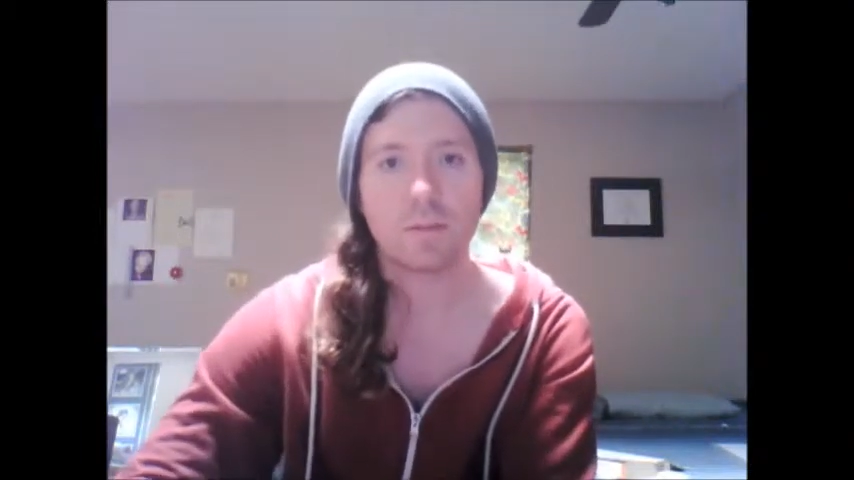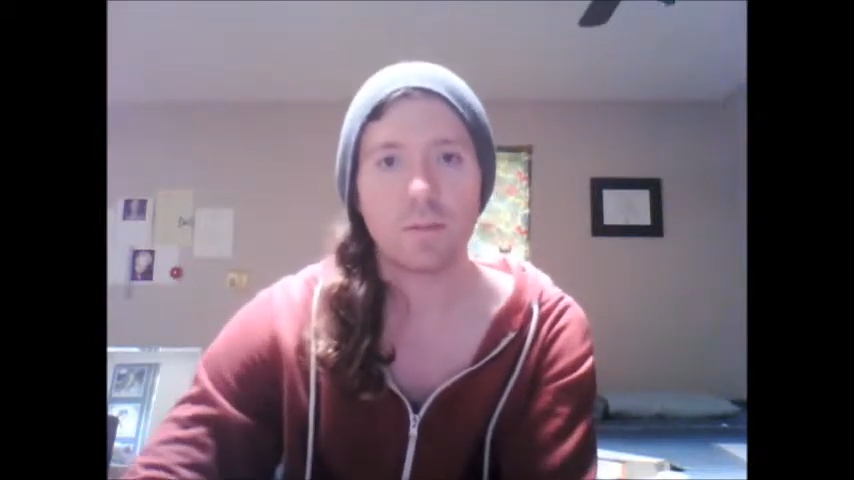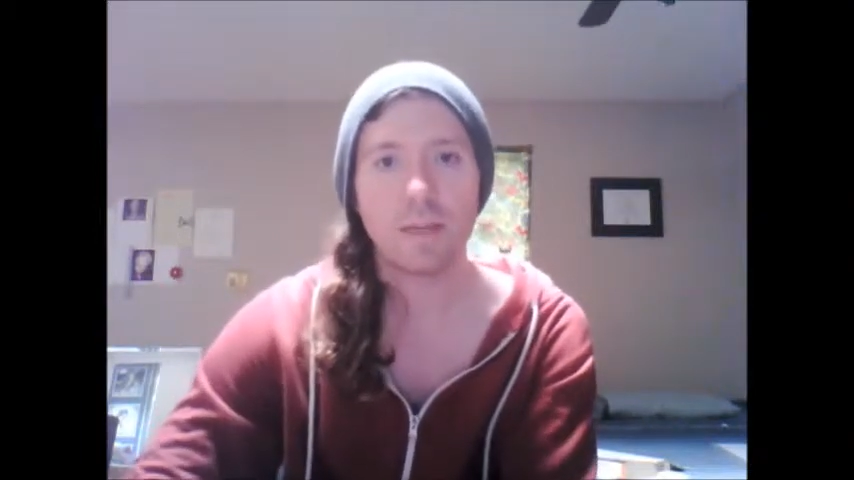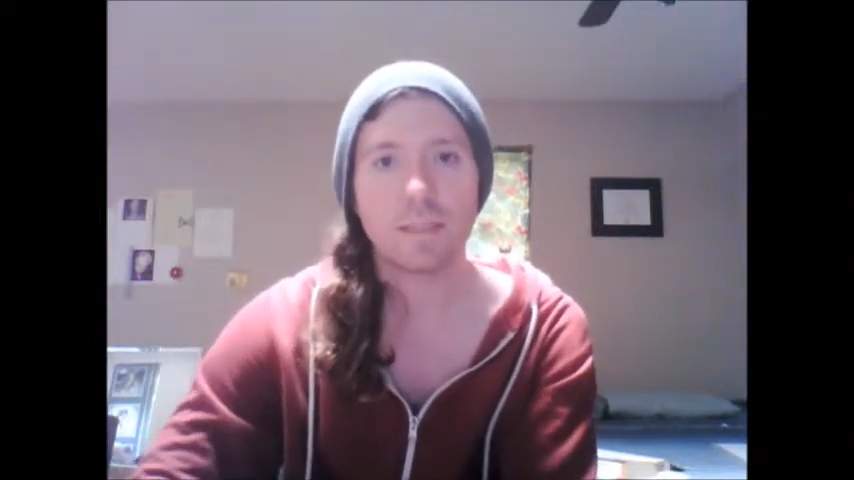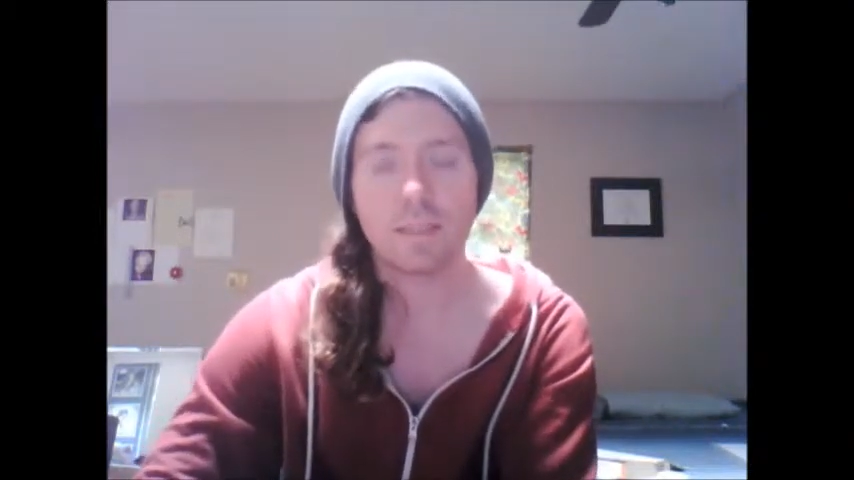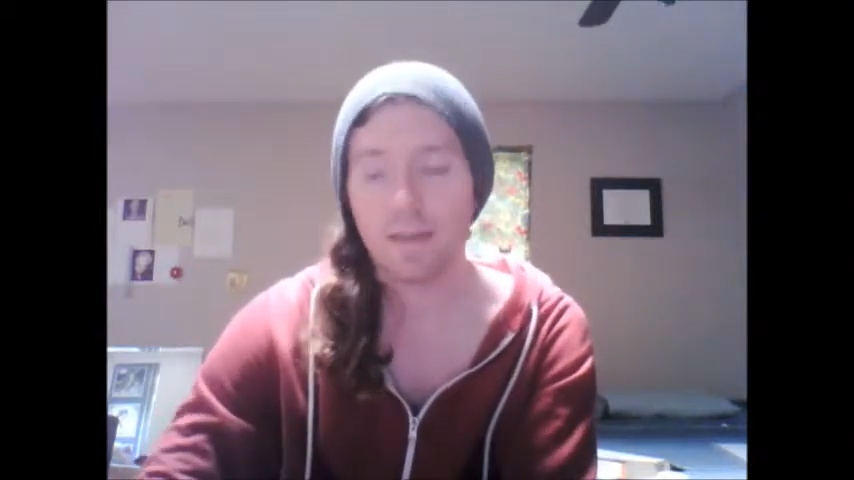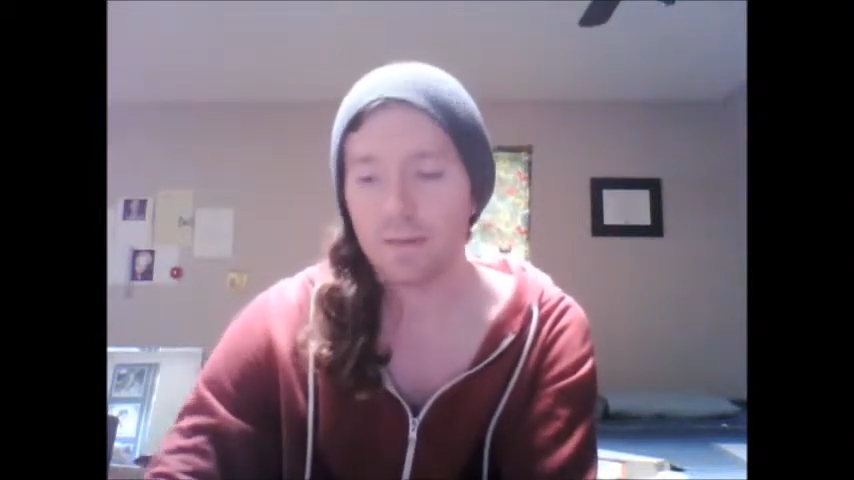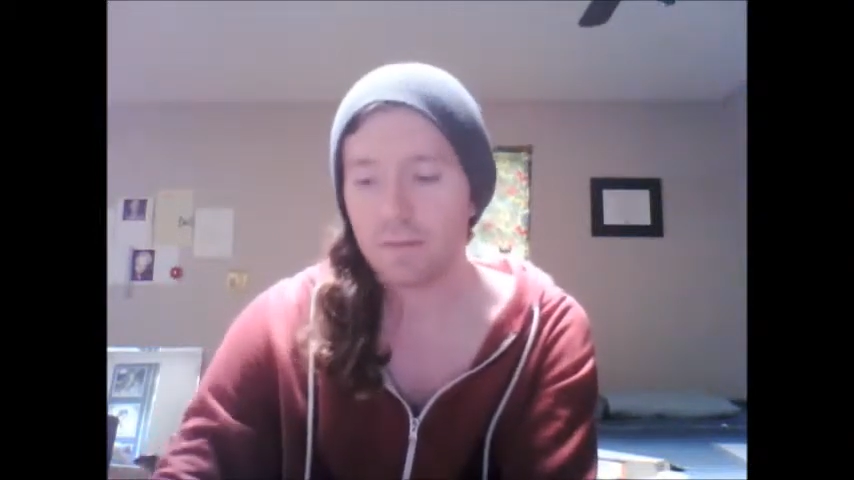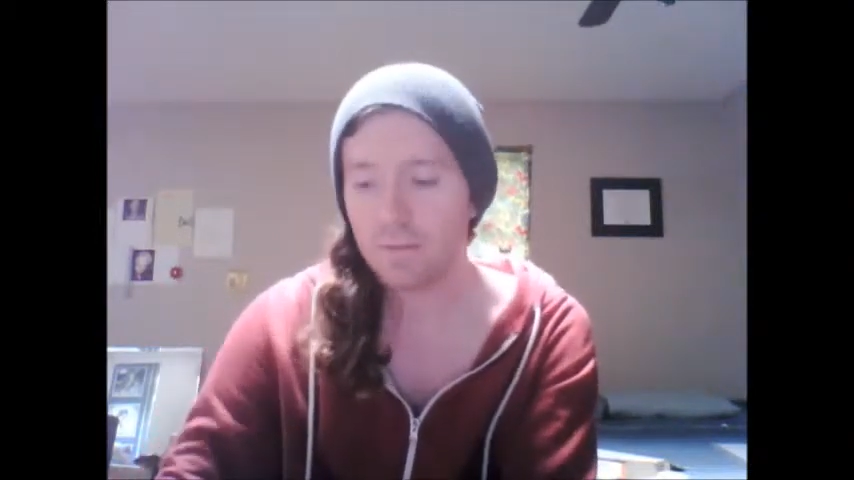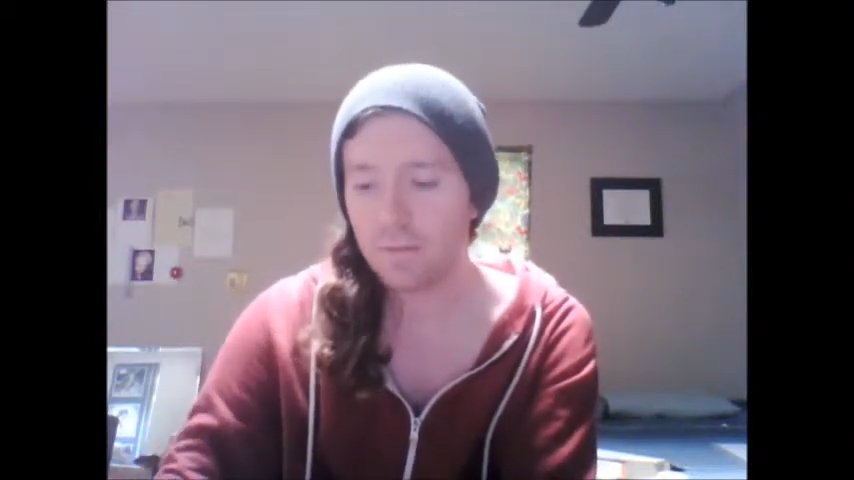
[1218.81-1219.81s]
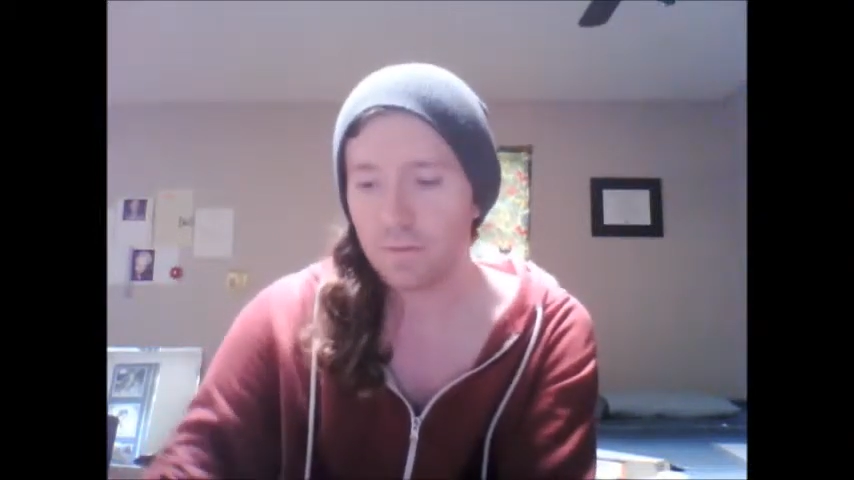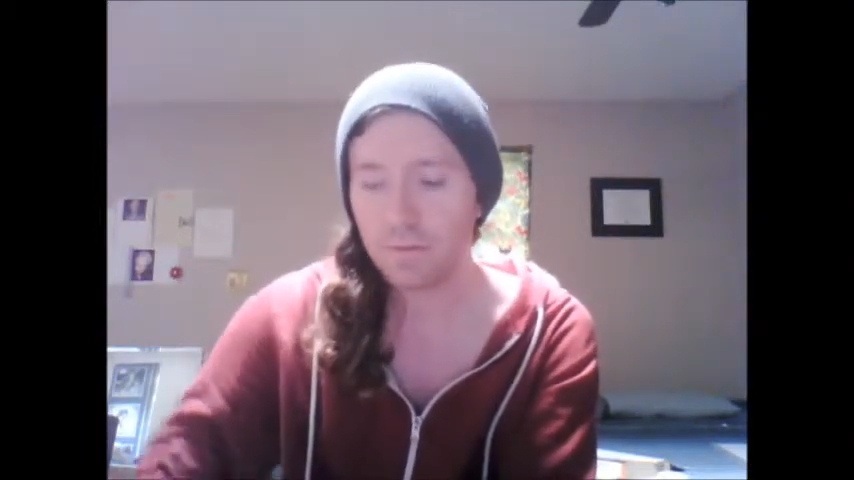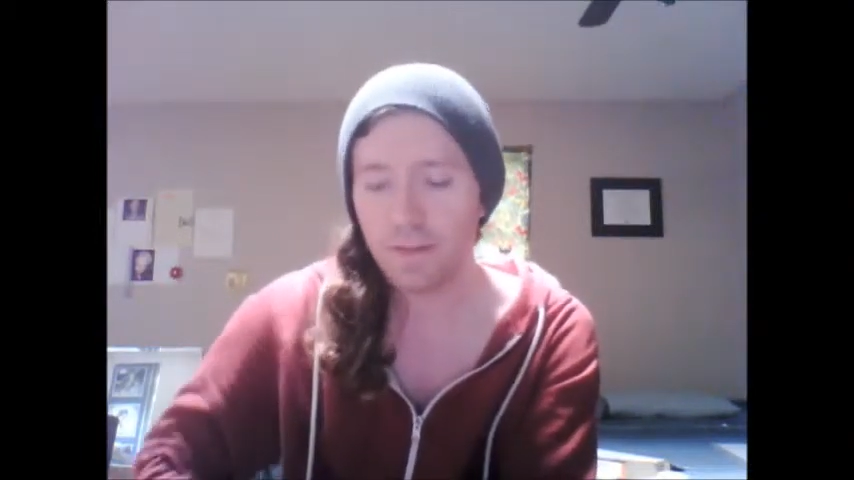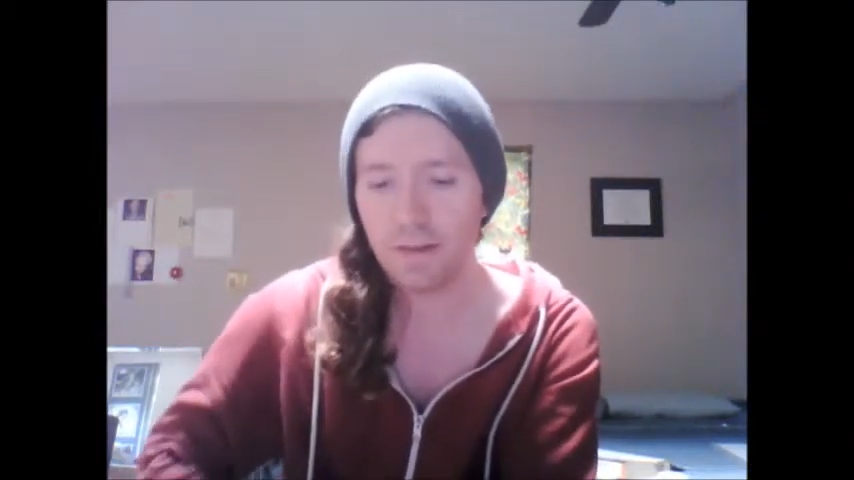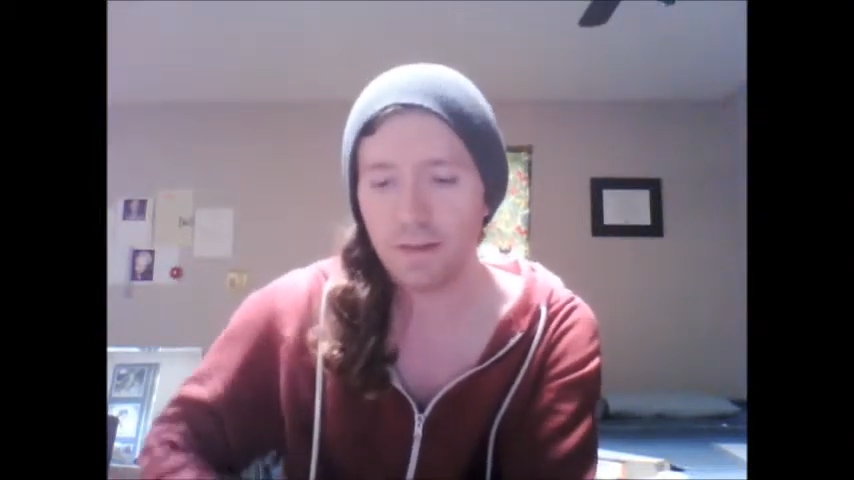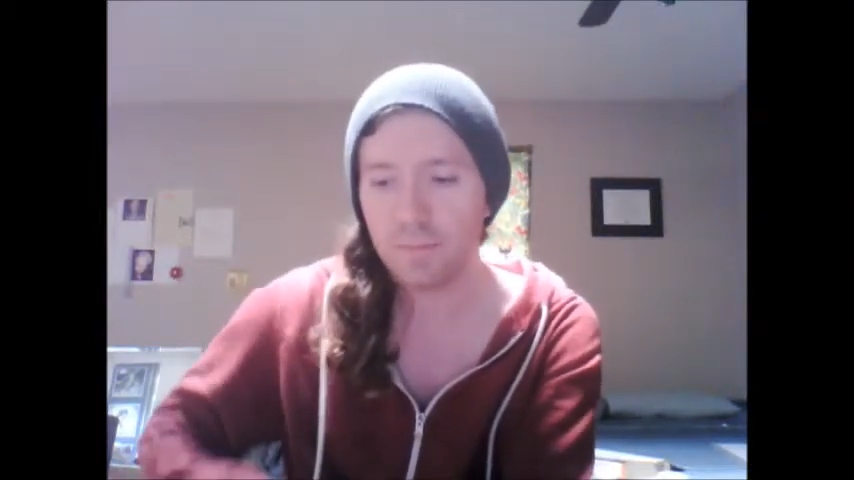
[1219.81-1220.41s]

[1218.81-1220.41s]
branch out from there,